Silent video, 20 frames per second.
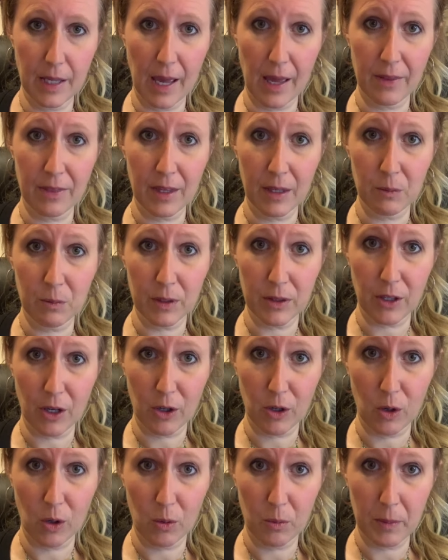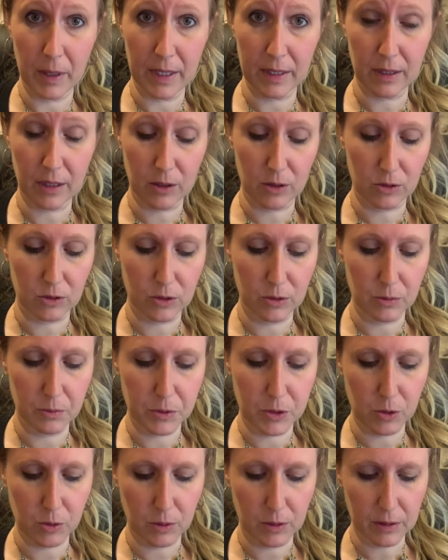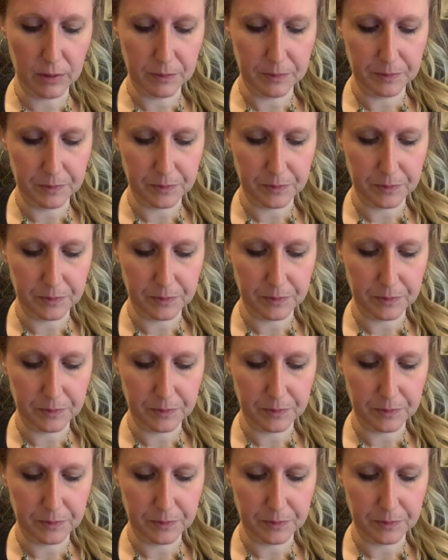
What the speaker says: And then with our homemade little loop tool,